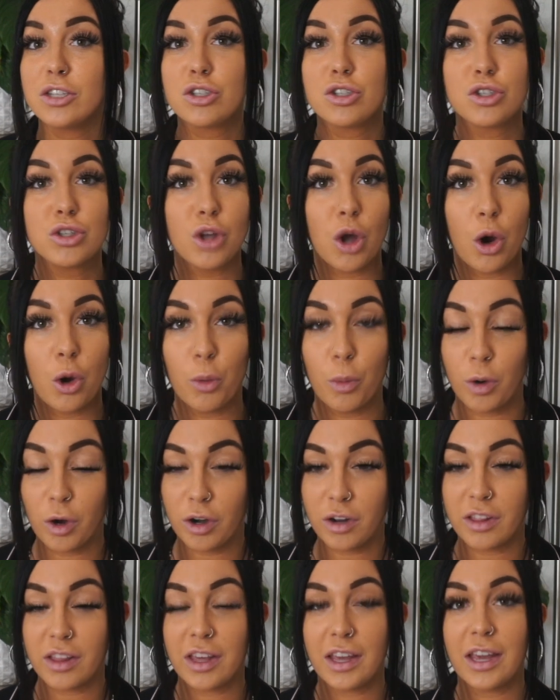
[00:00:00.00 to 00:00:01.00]
so
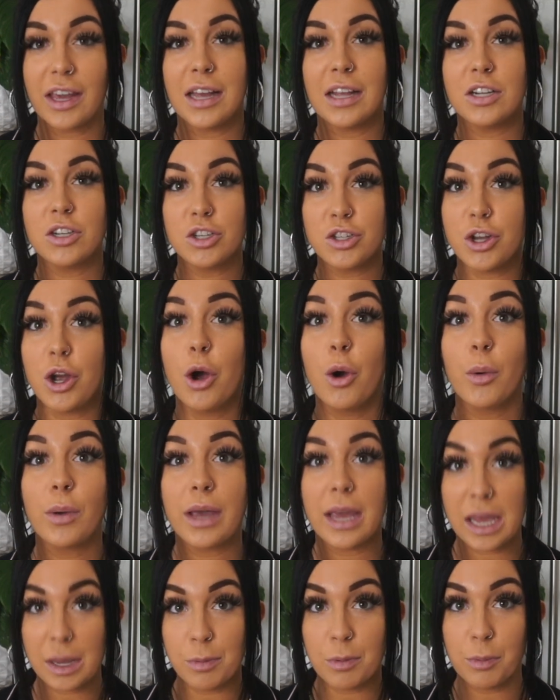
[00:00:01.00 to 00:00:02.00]
worthy, and so
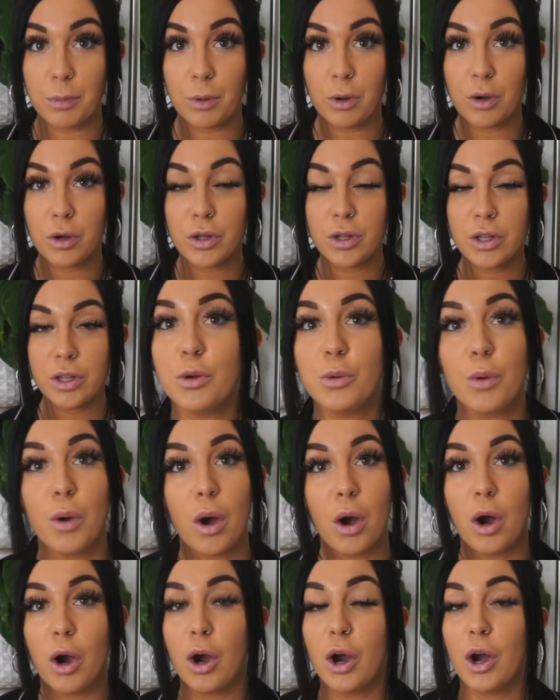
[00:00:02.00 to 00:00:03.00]
capable. You
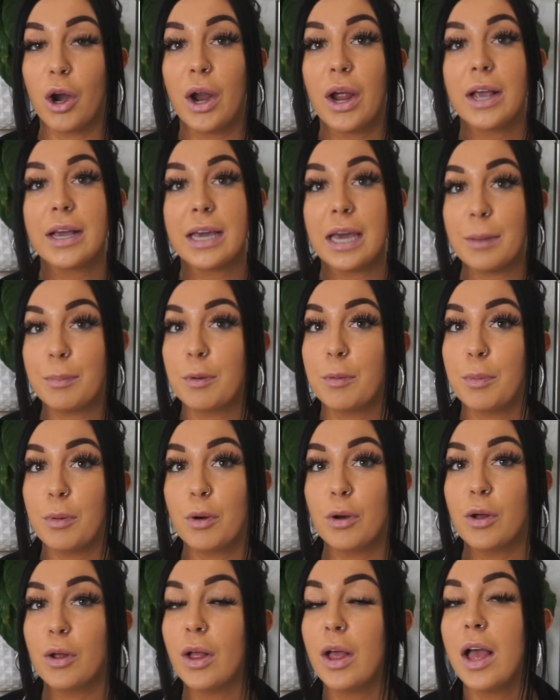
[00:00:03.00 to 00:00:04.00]
are
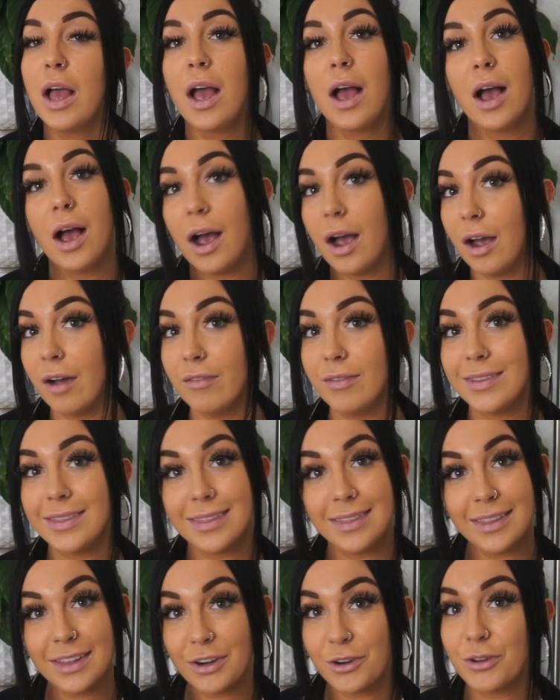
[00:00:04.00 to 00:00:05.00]
capable of
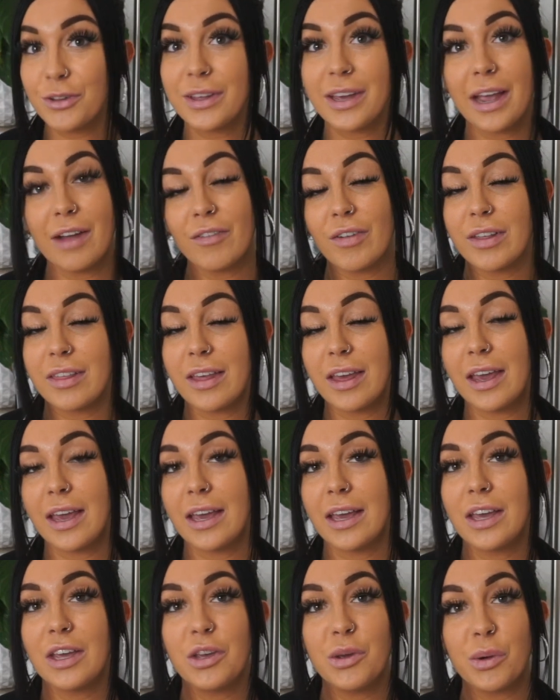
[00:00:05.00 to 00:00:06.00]
literally
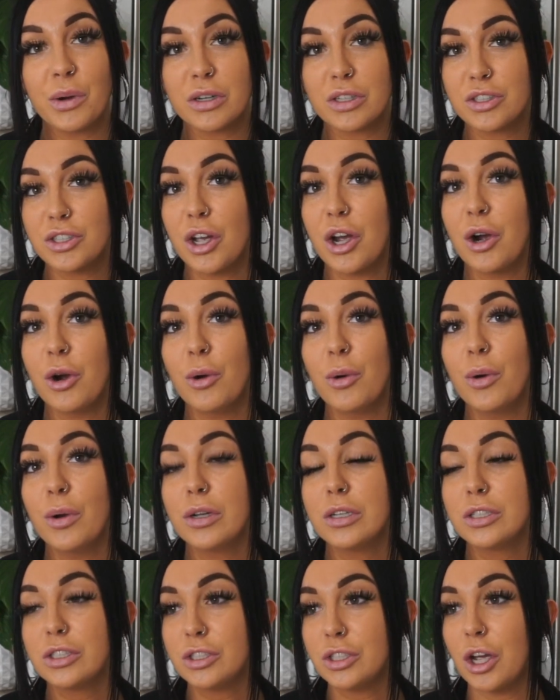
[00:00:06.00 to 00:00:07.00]
everything. You are so
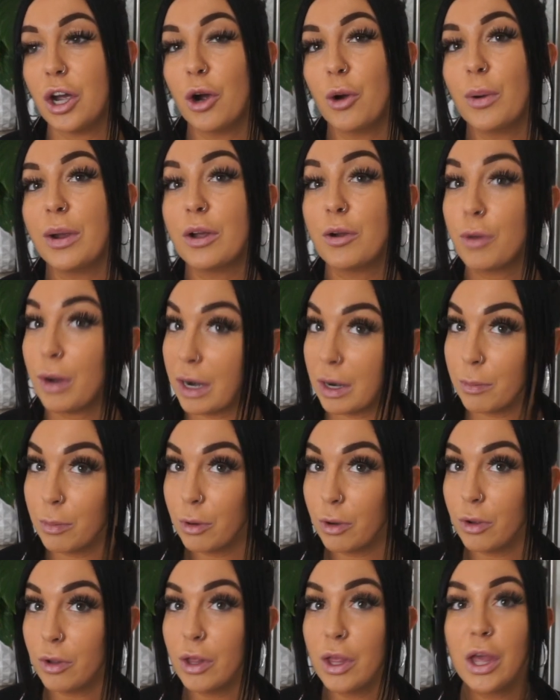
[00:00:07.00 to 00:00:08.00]

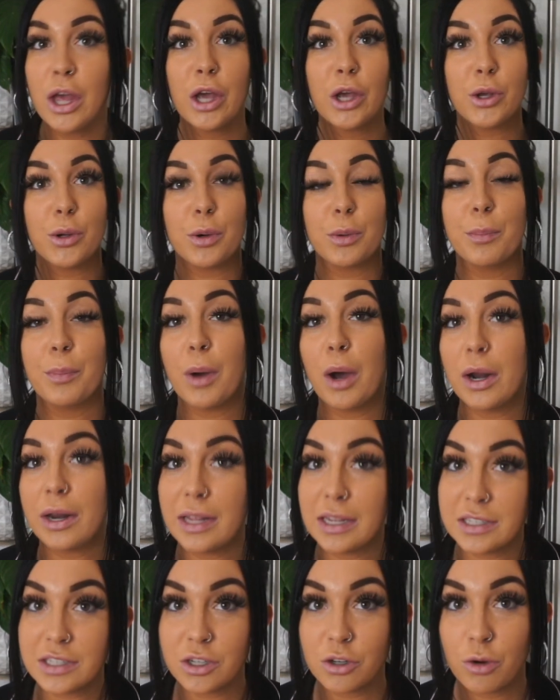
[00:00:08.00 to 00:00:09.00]
incredible. Your body
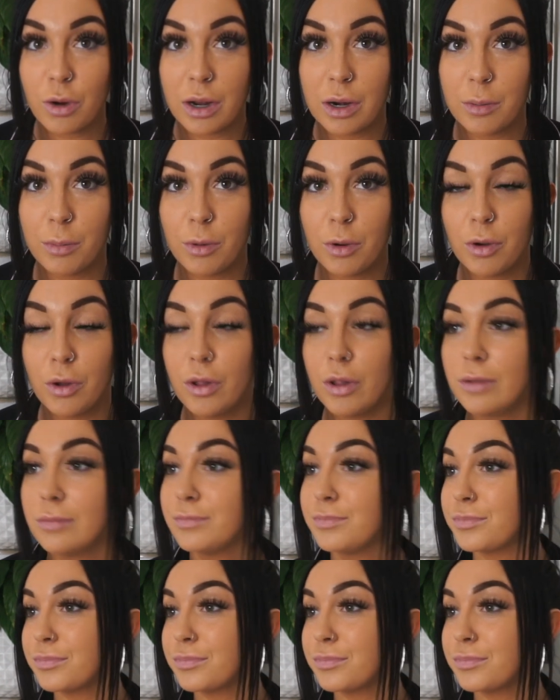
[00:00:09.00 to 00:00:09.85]
is incredible.